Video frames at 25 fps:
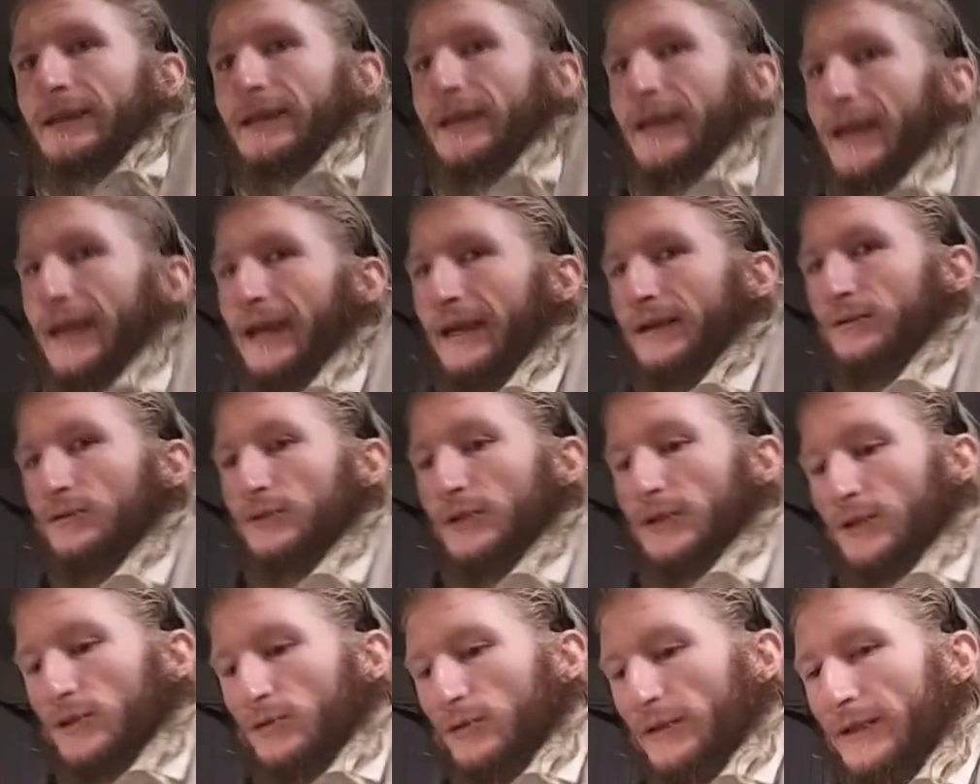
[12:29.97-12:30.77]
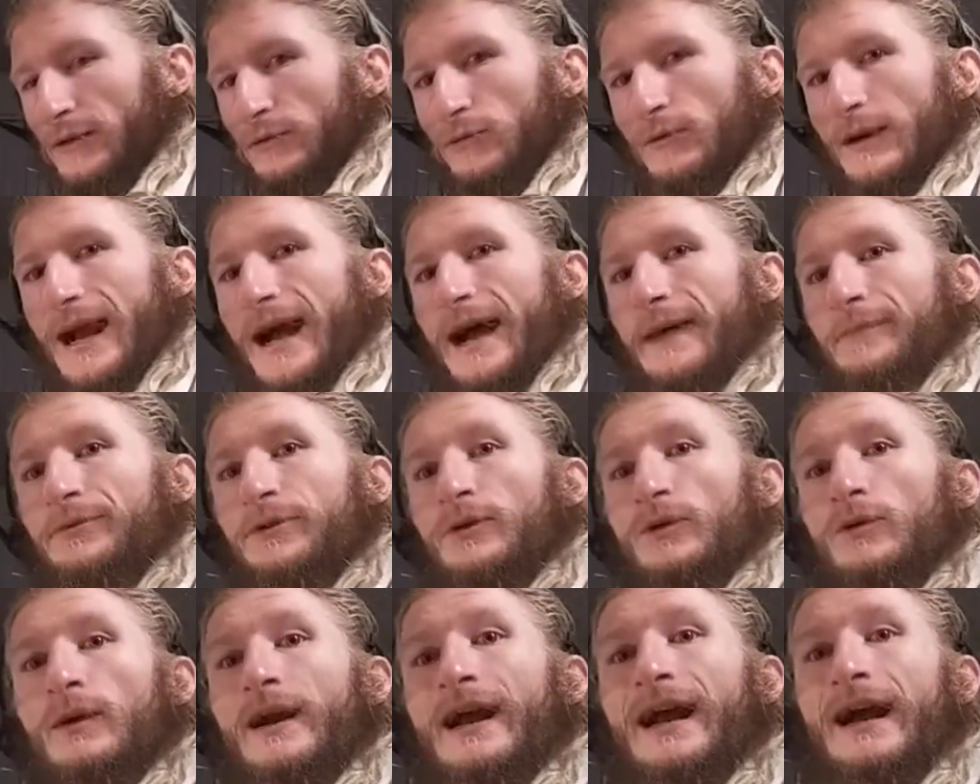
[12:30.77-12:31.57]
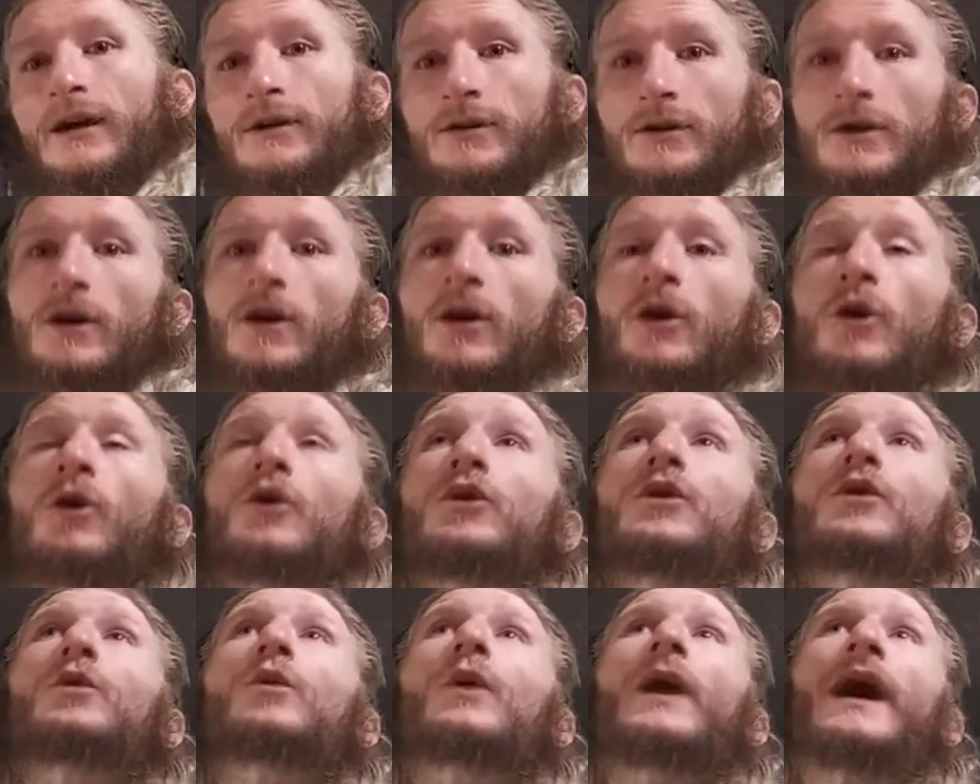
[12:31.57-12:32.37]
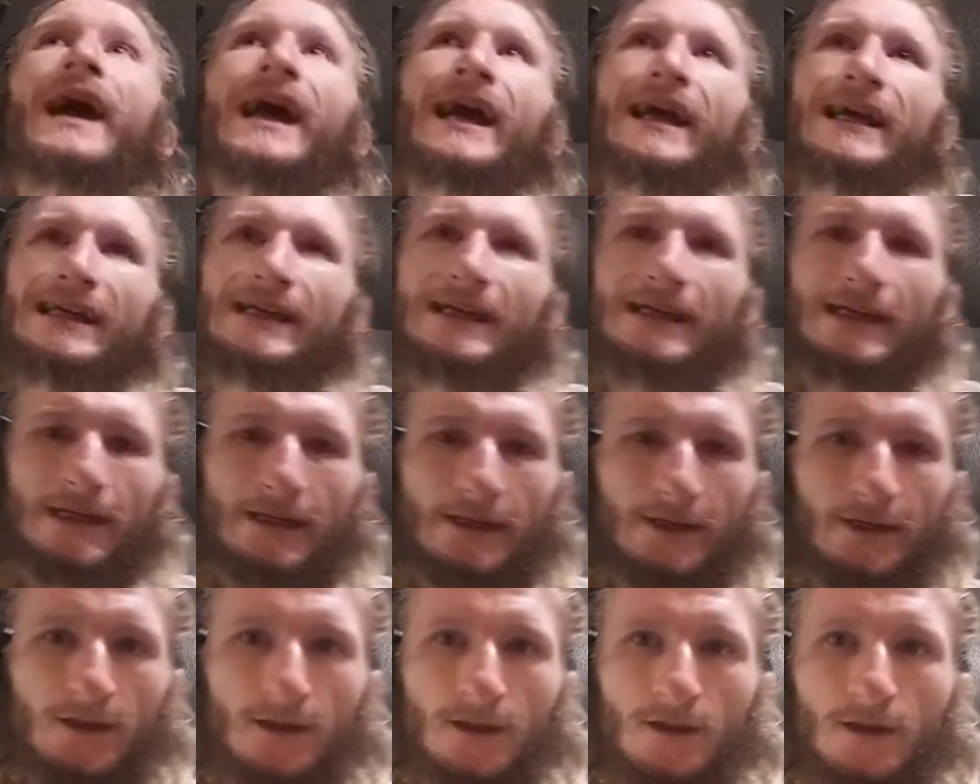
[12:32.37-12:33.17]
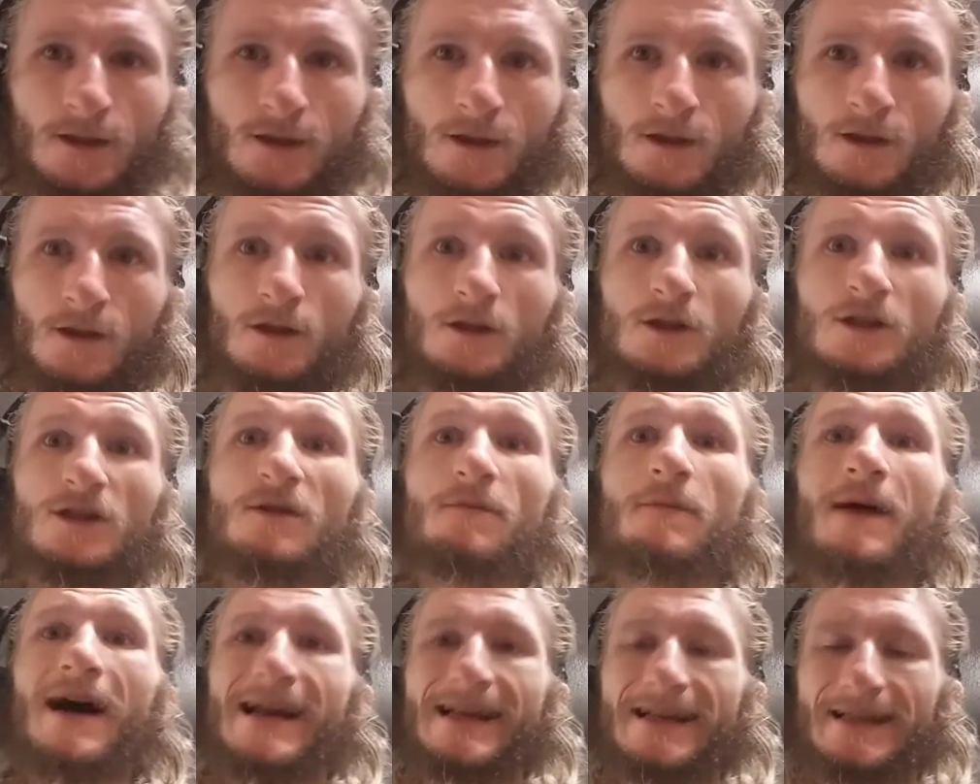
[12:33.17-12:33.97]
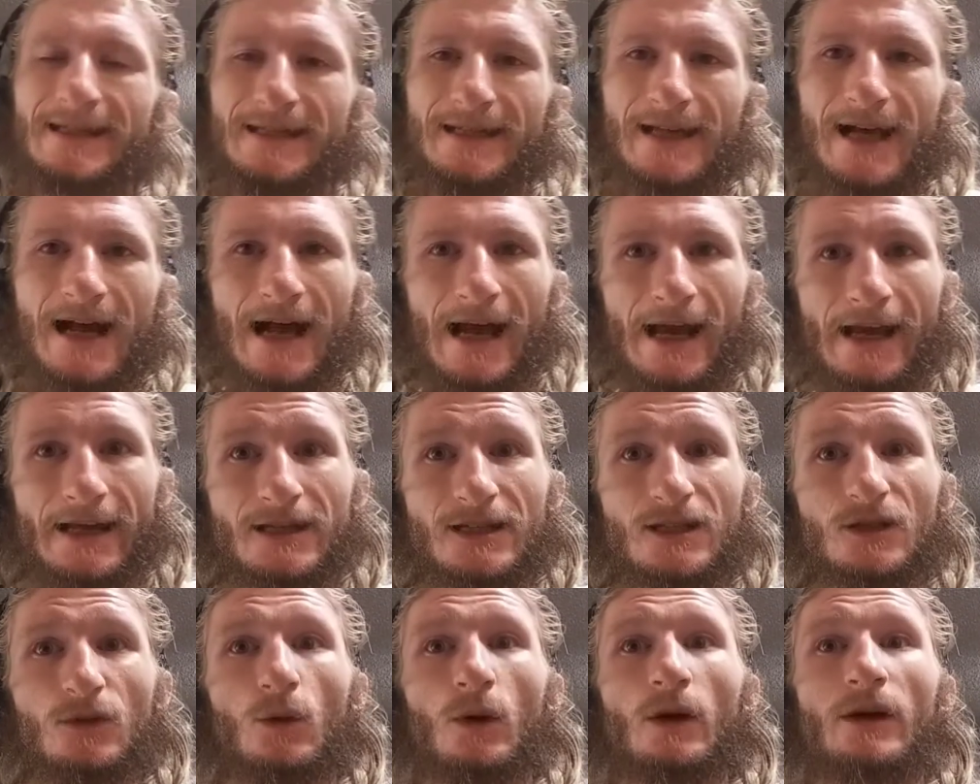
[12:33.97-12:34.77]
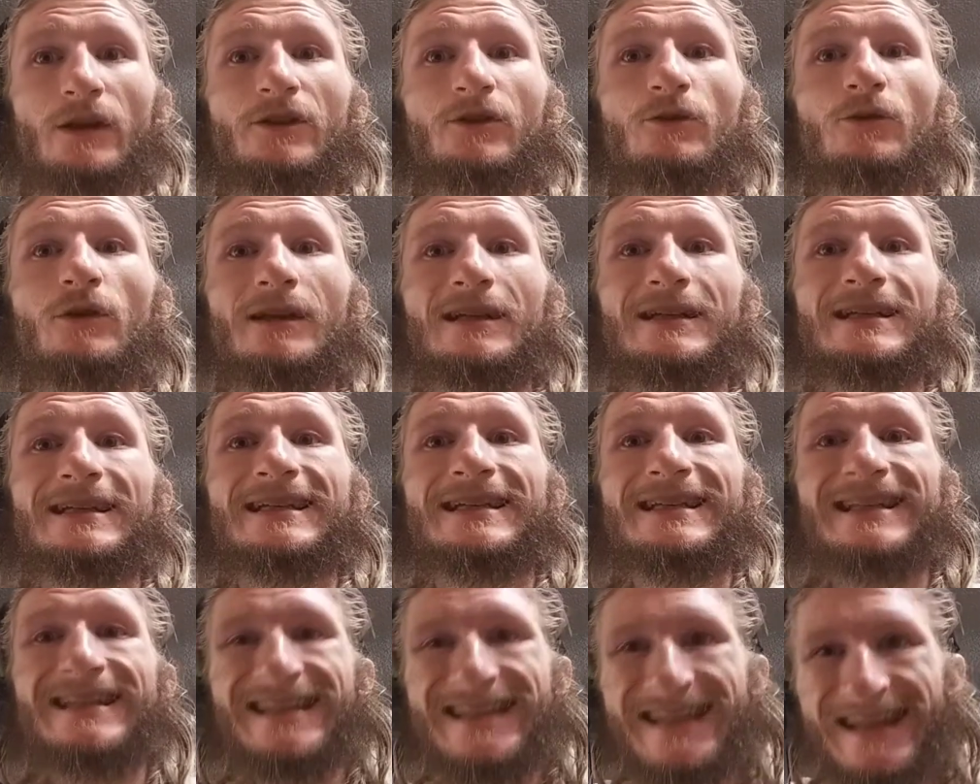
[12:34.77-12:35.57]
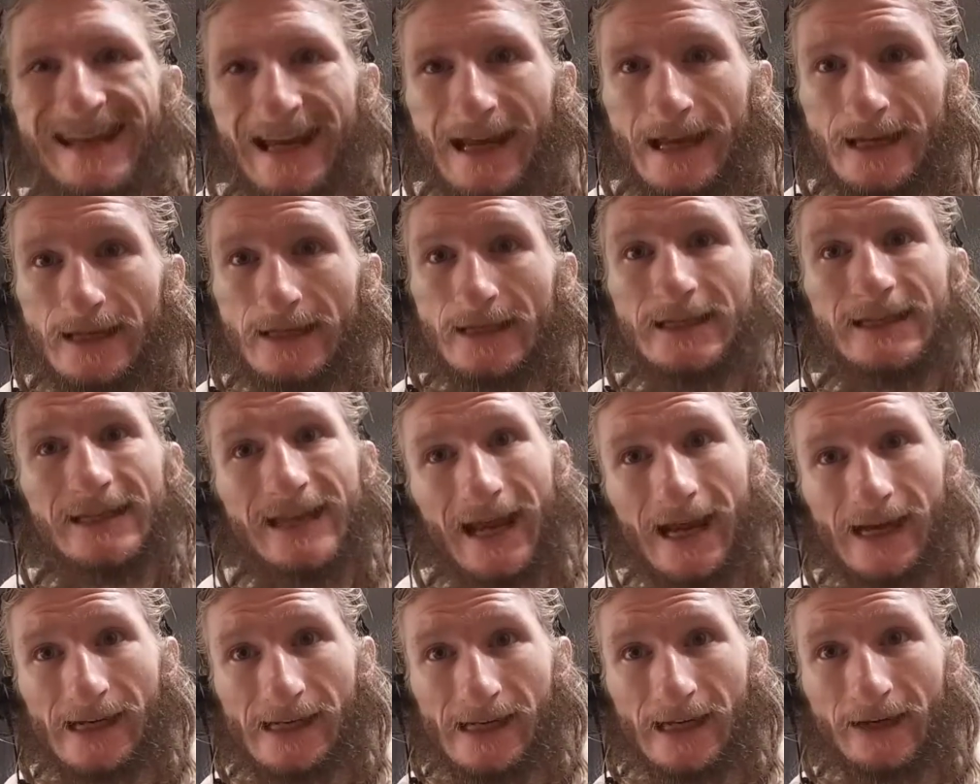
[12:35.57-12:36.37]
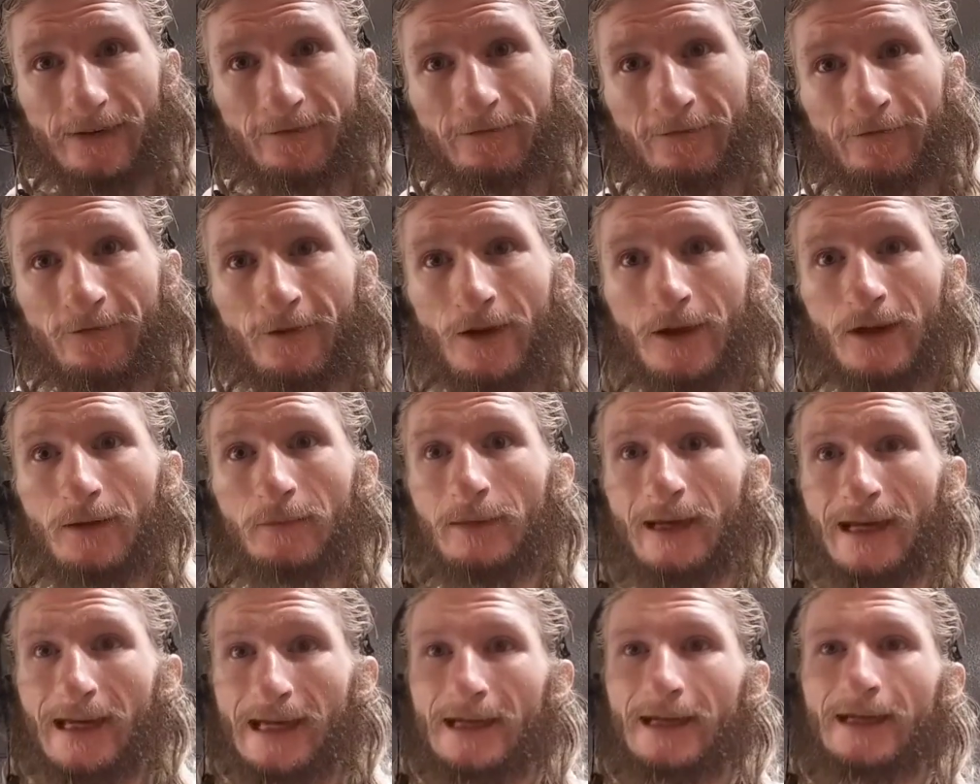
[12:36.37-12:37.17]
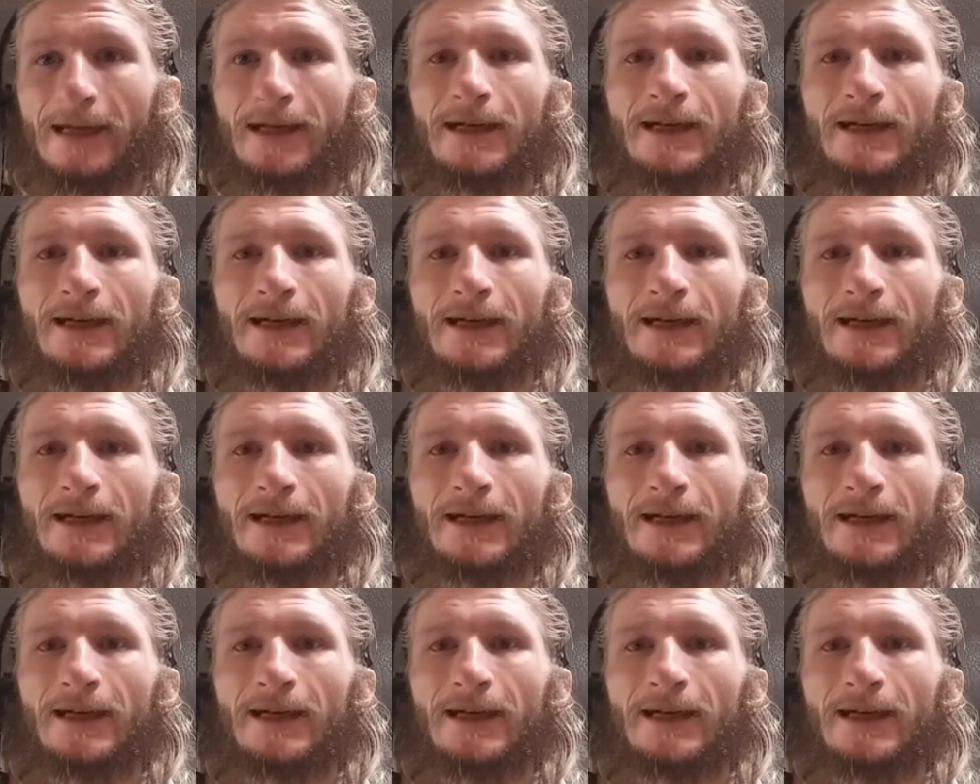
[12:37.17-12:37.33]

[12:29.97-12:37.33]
It literally wrapped around all the way to my sides to where you could see it standing in front of me.